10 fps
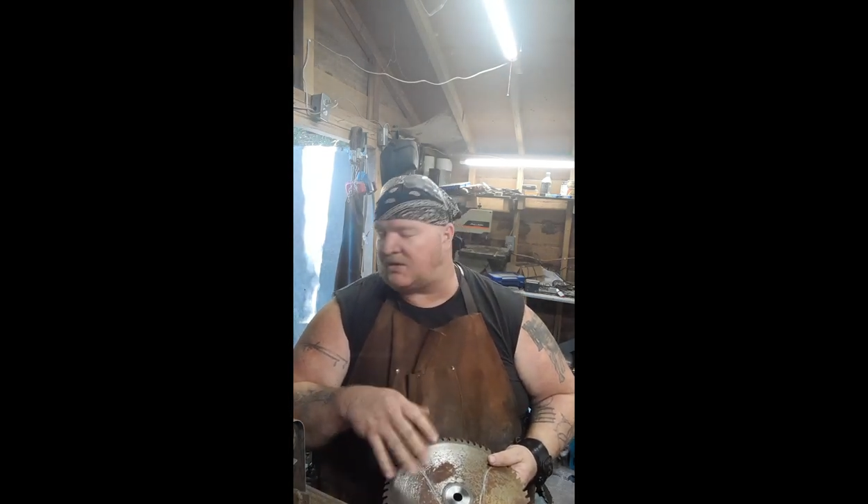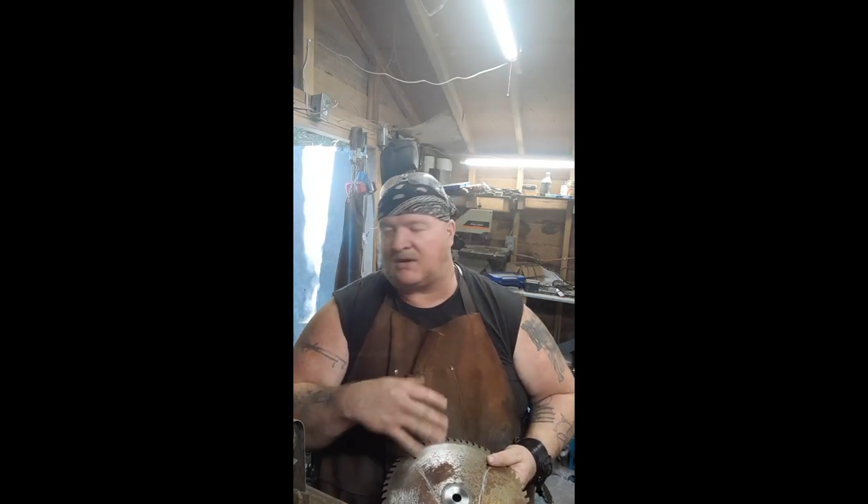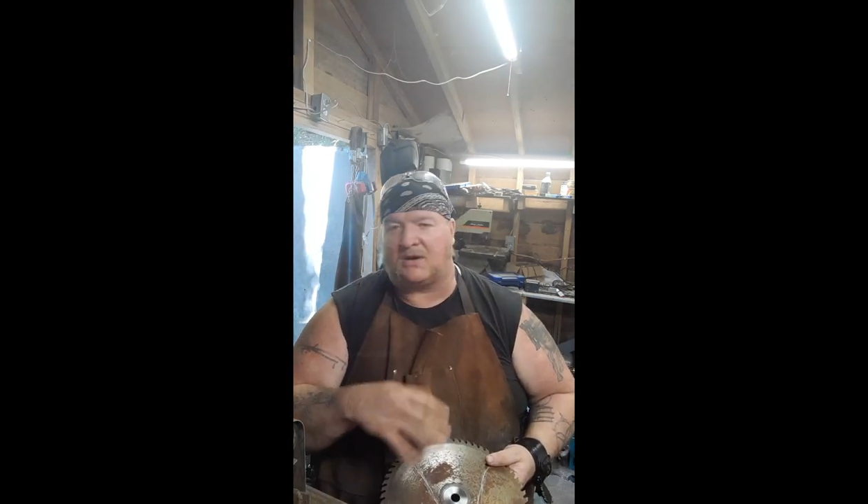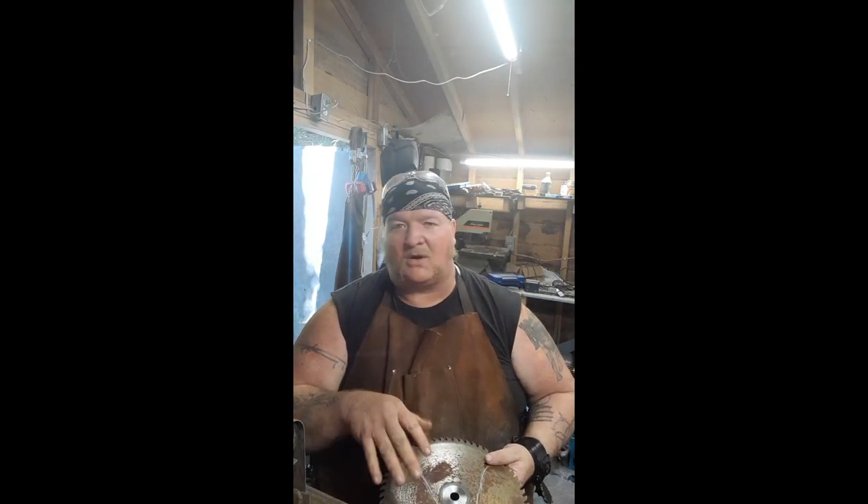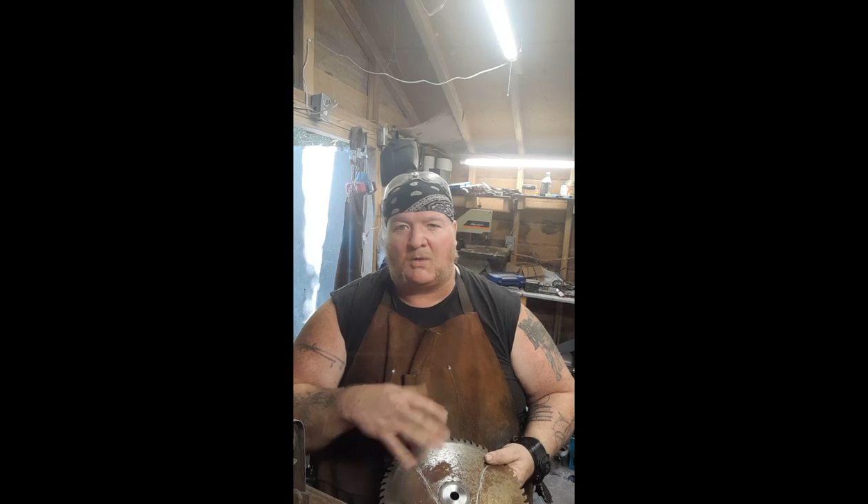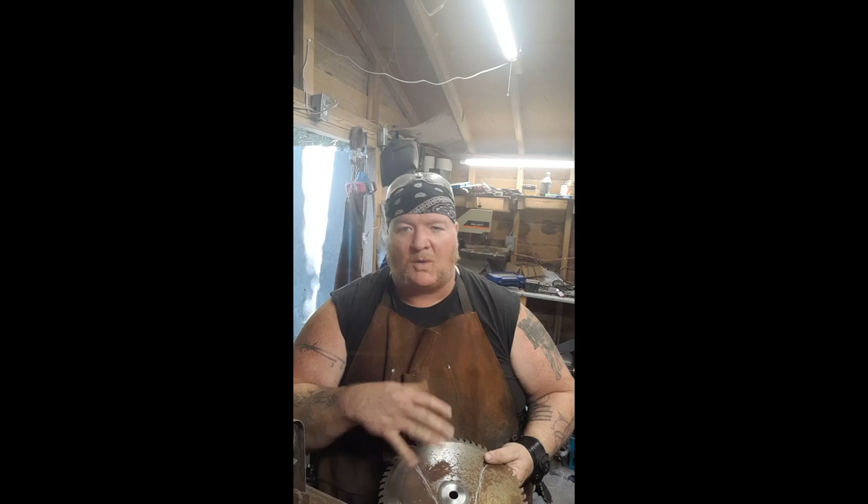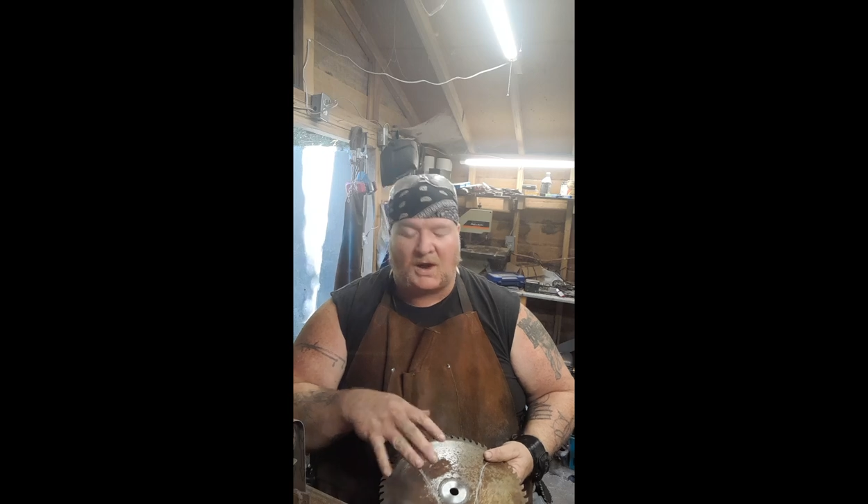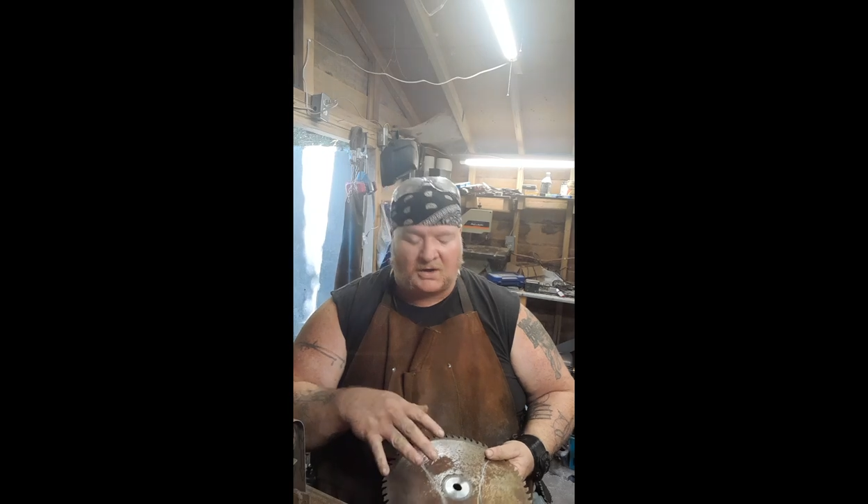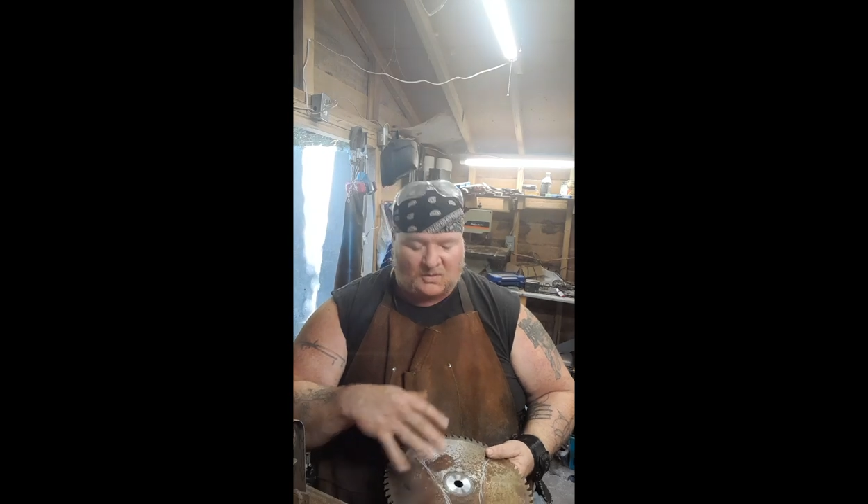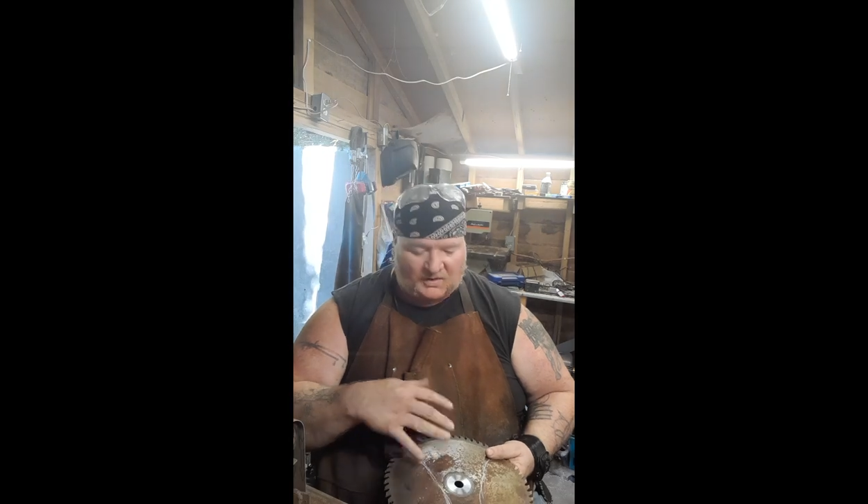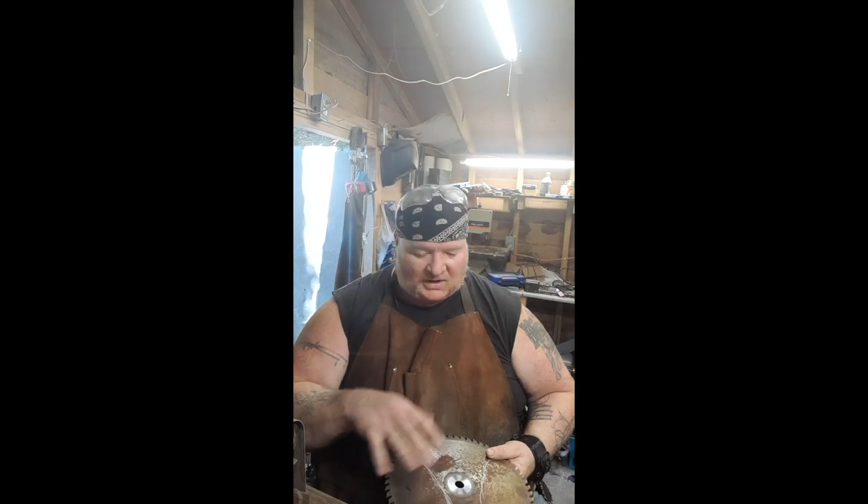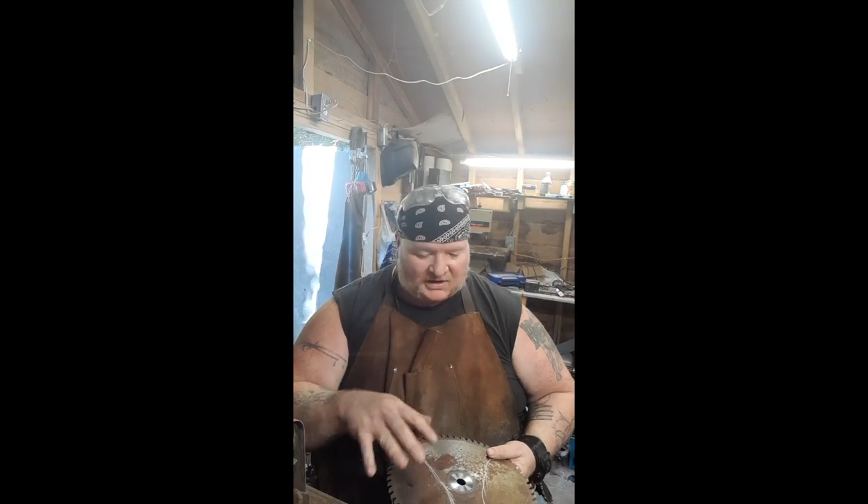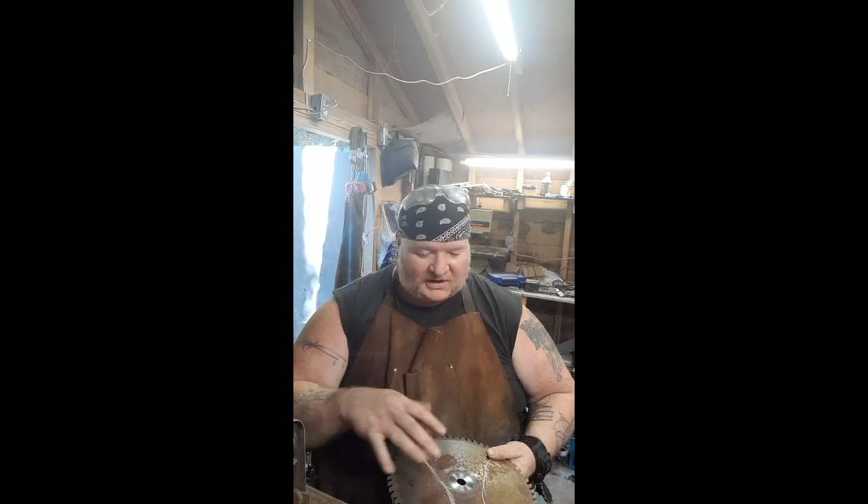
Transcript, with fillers: uh, you know, wire wheel